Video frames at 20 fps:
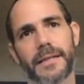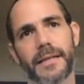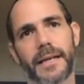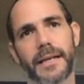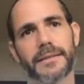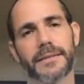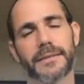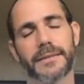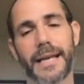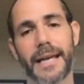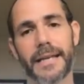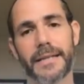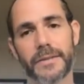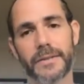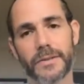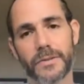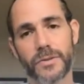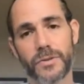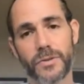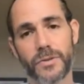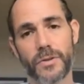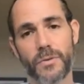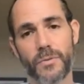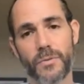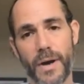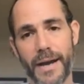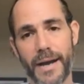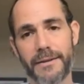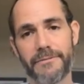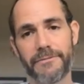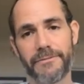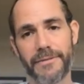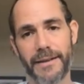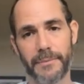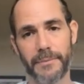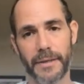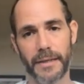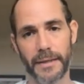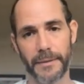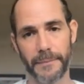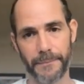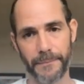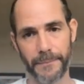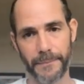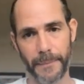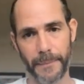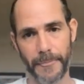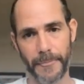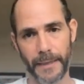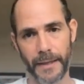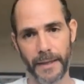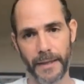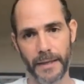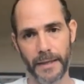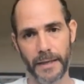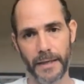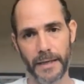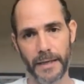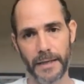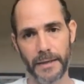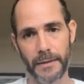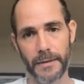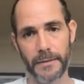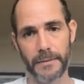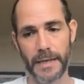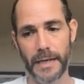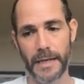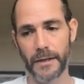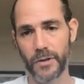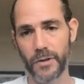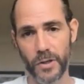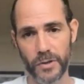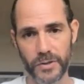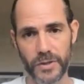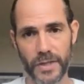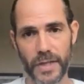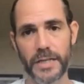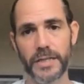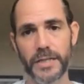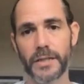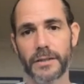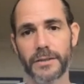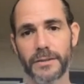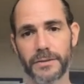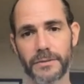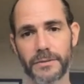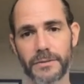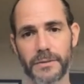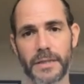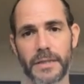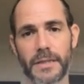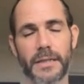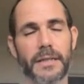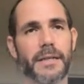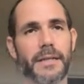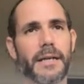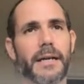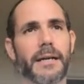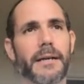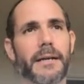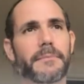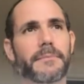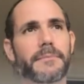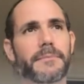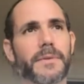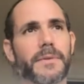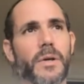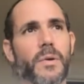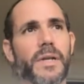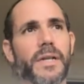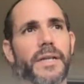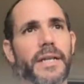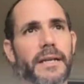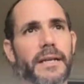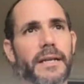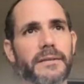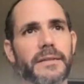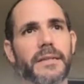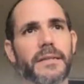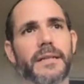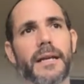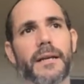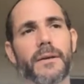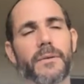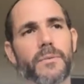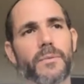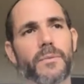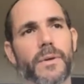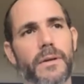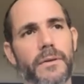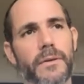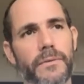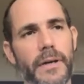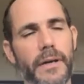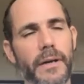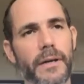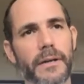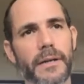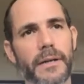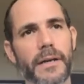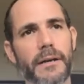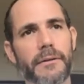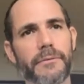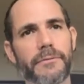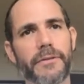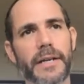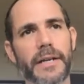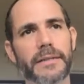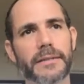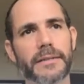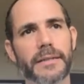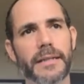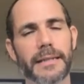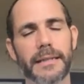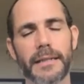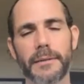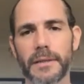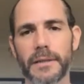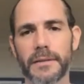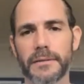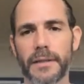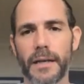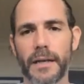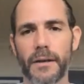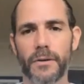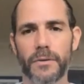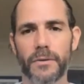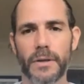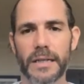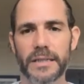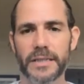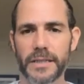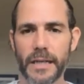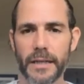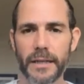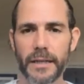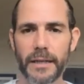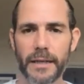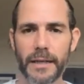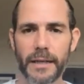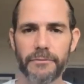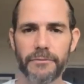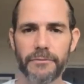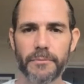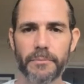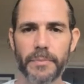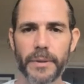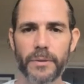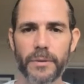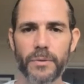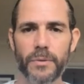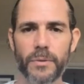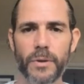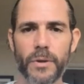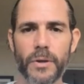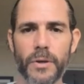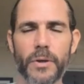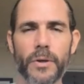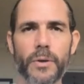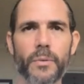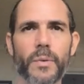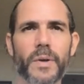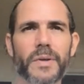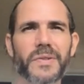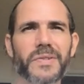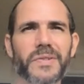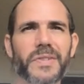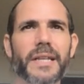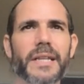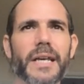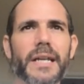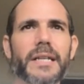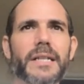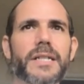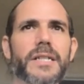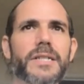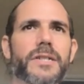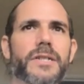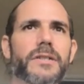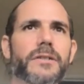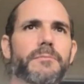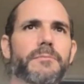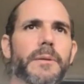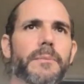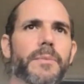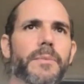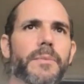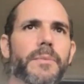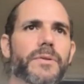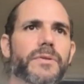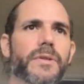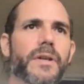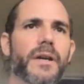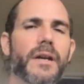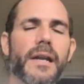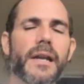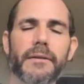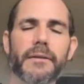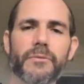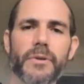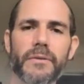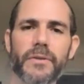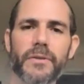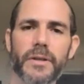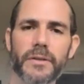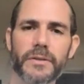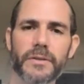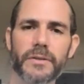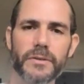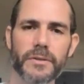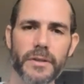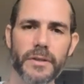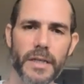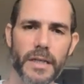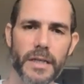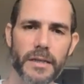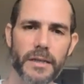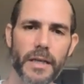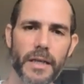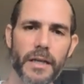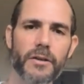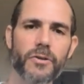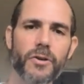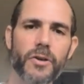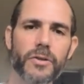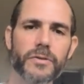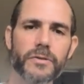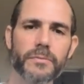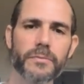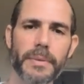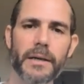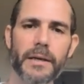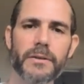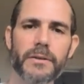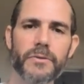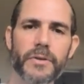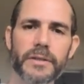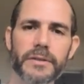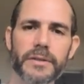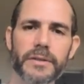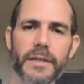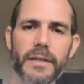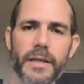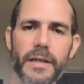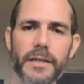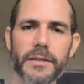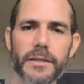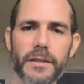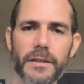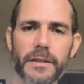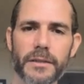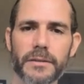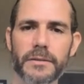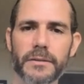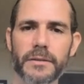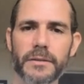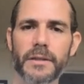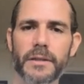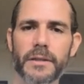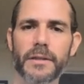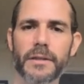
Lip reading: extends to the wider family across nations. Only yesterday, one of our friends, Ketty Marcelo, a Shaninka from Peru, was saying that Indigenous peoples are like rivers. They cross boundaries and nations.